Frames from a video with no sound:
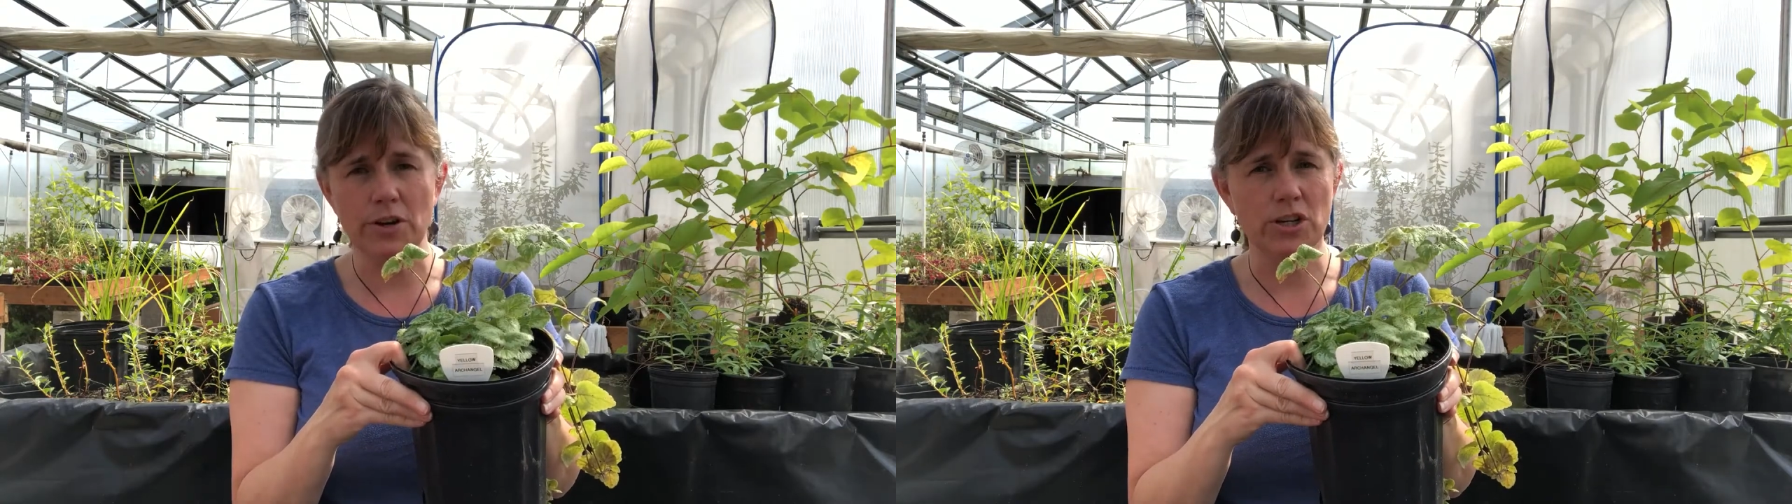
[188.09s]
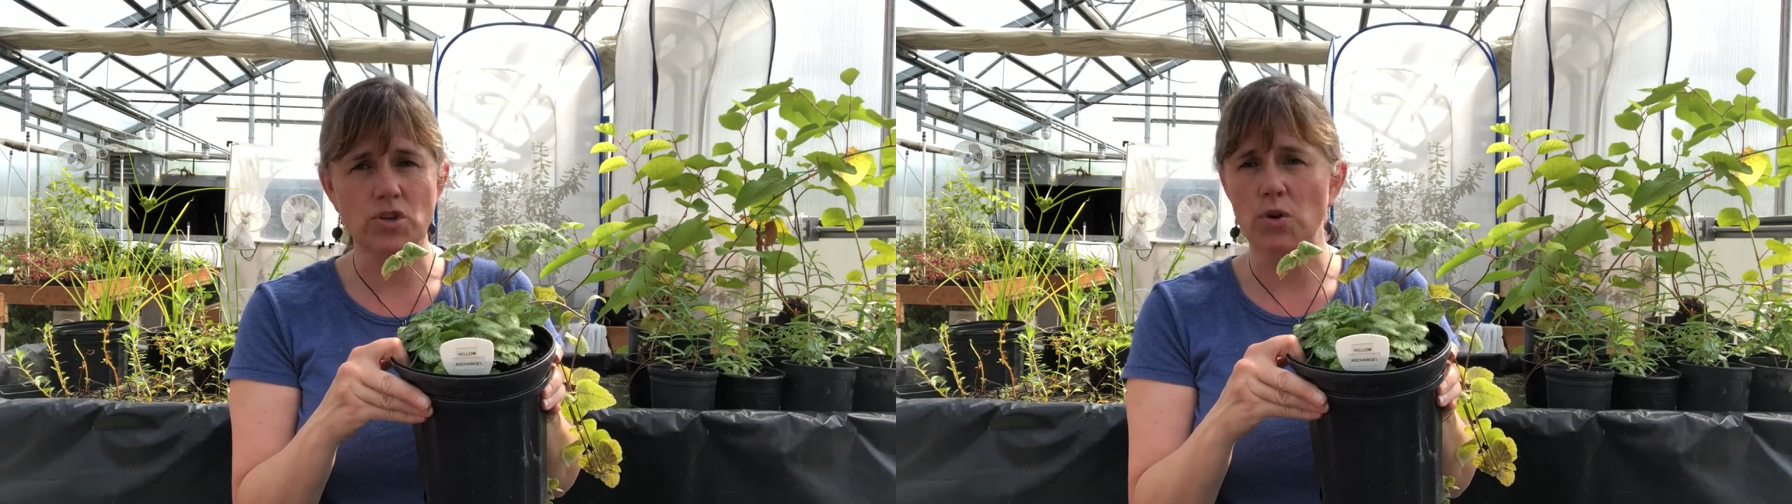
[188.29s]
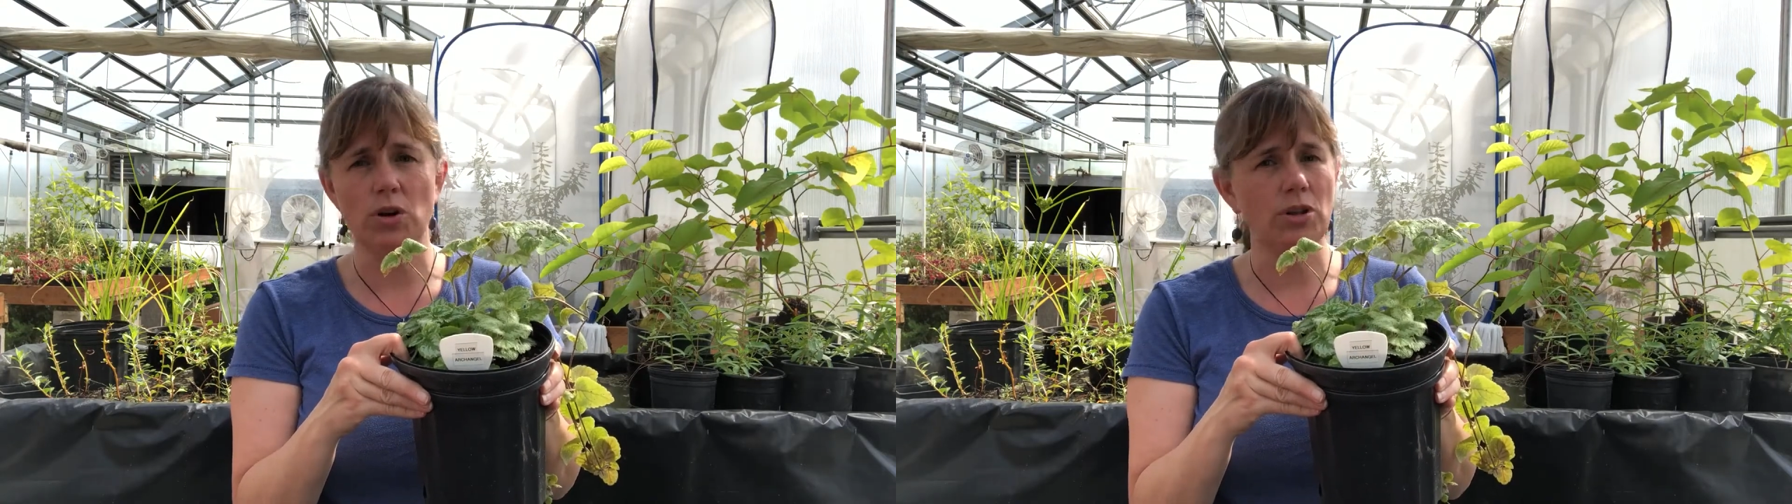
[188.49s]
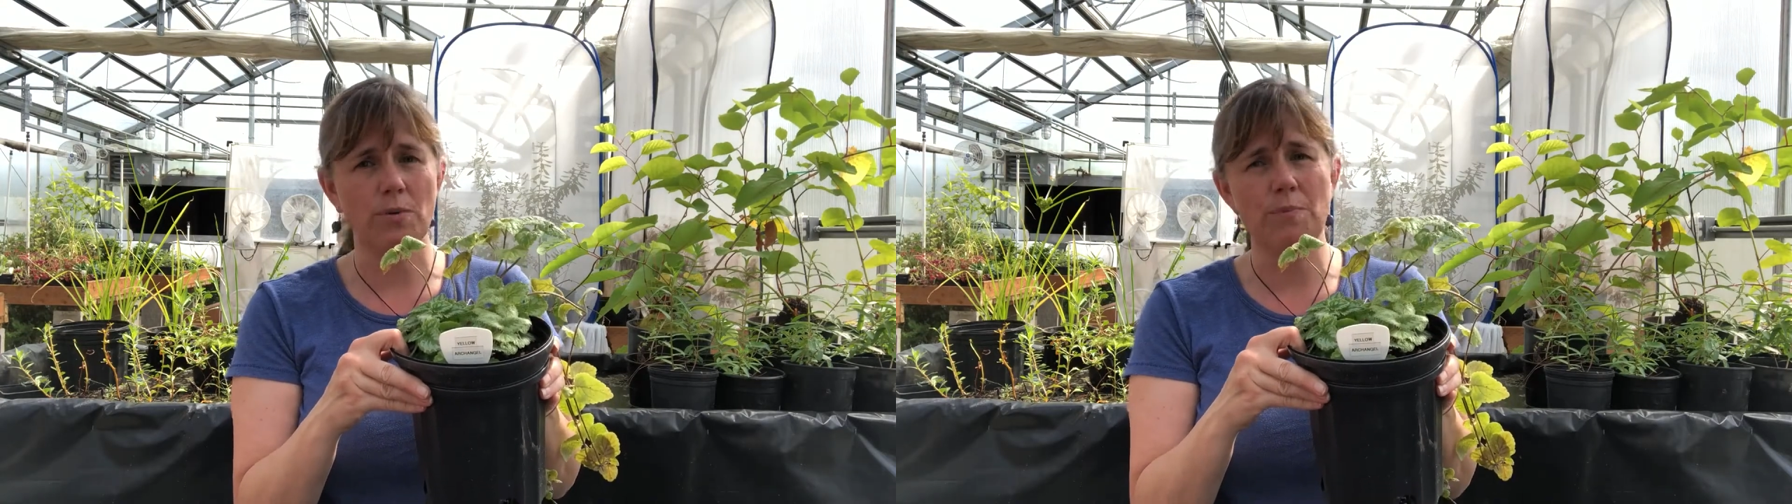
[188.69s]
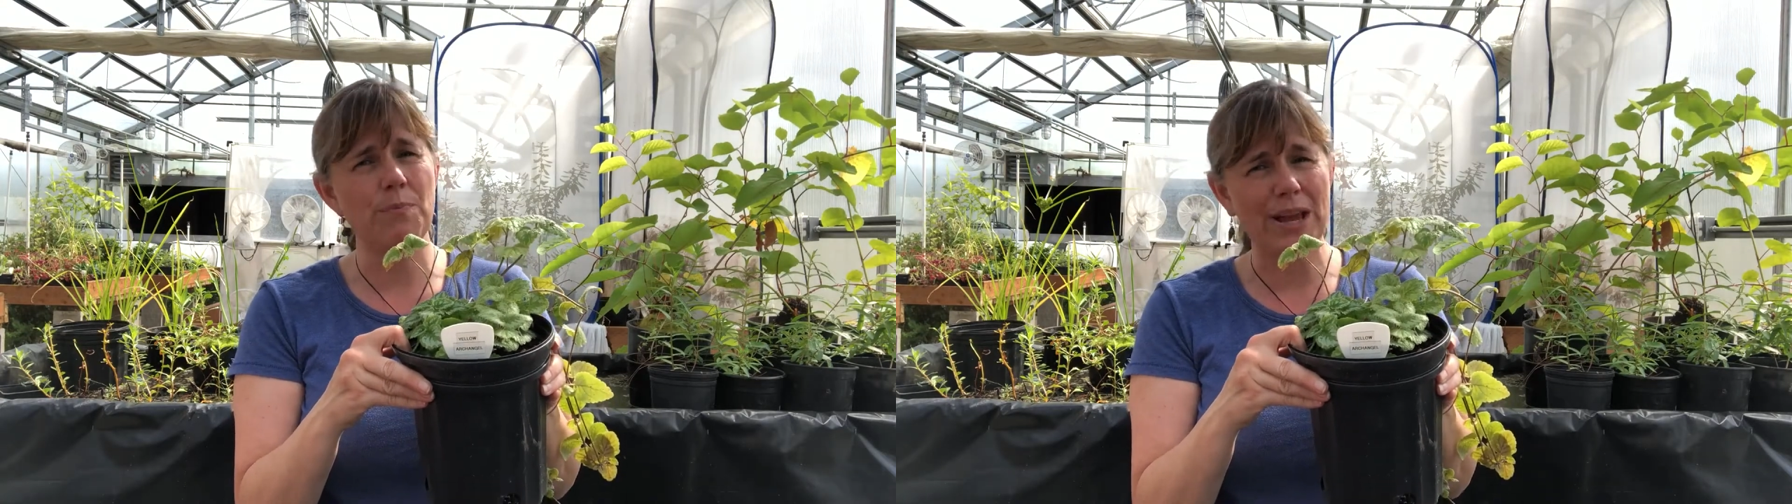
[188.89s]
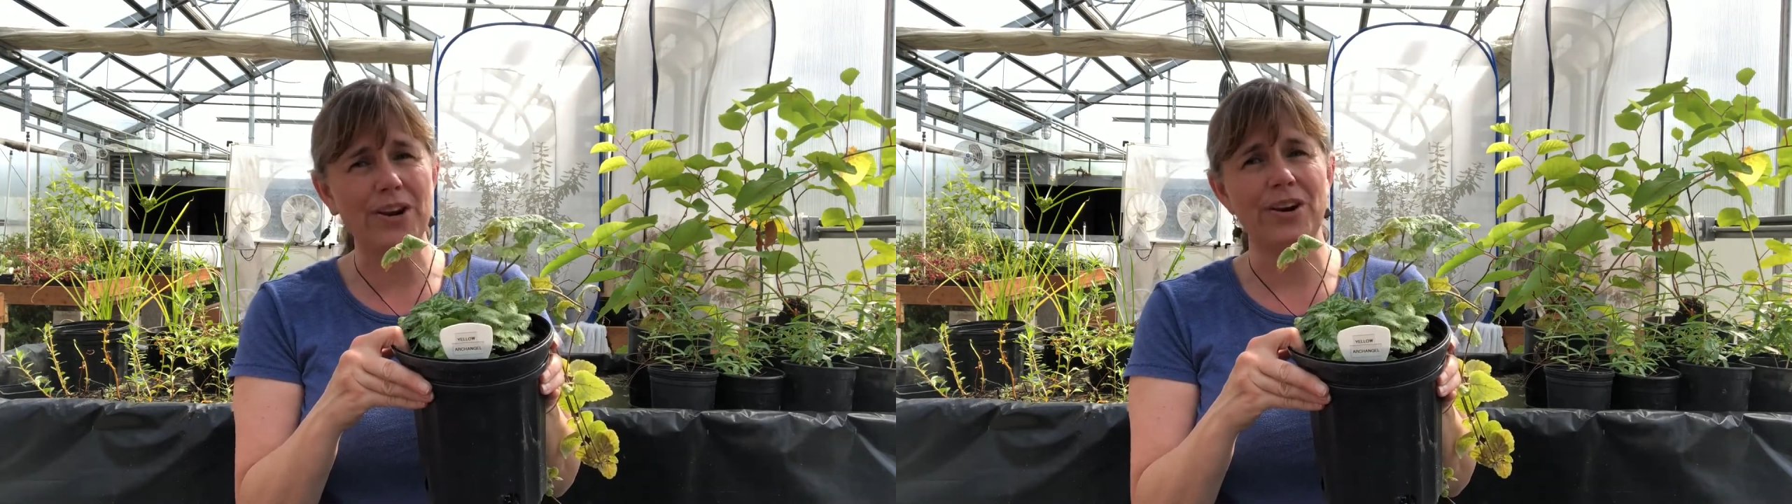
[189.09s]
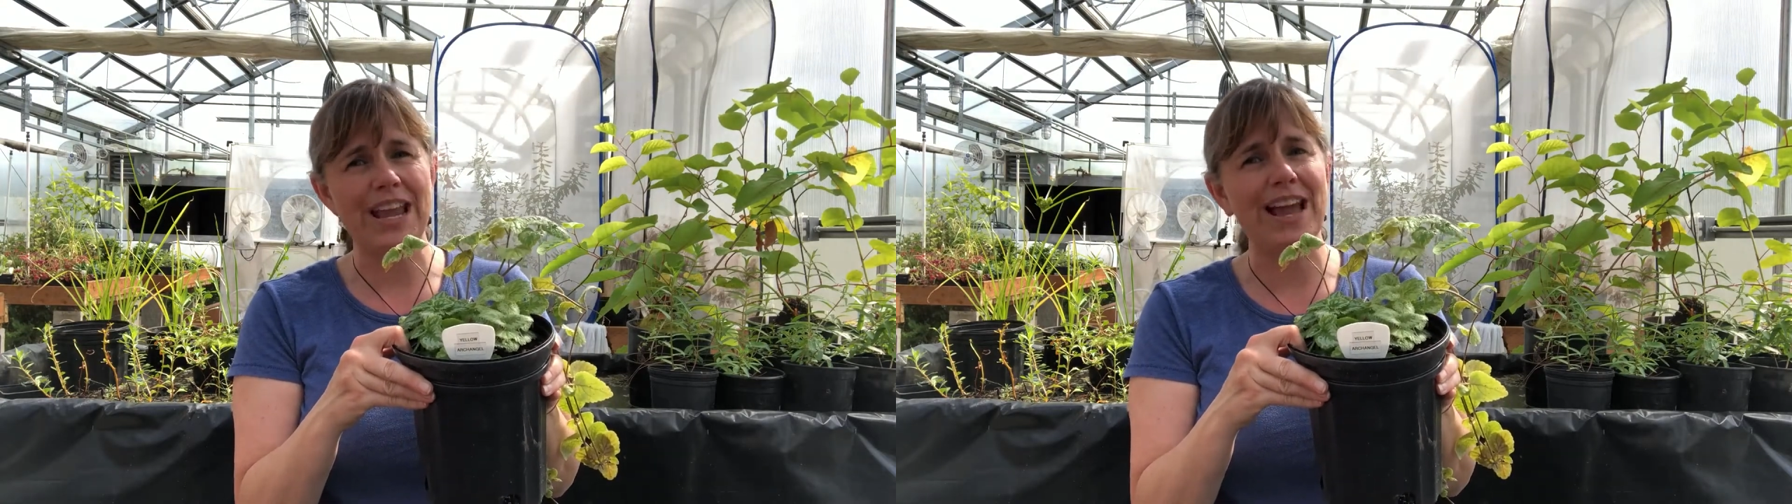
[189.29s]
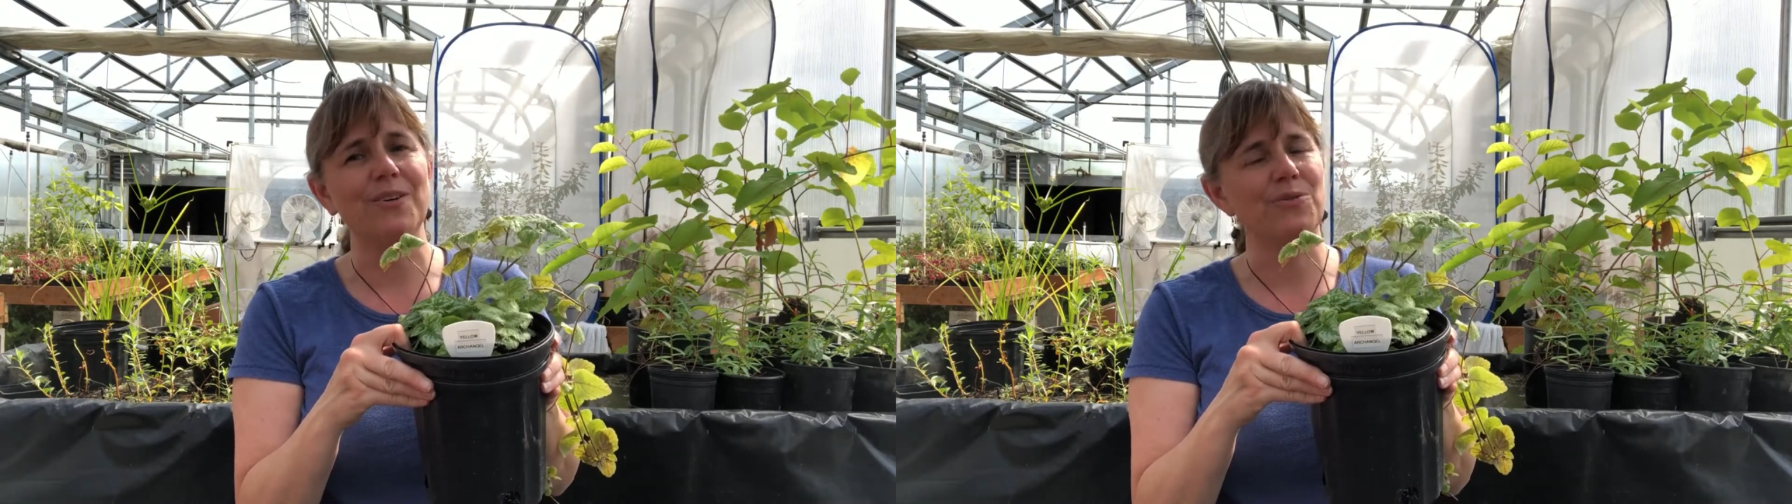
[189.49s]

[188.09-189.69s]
control, or better yet,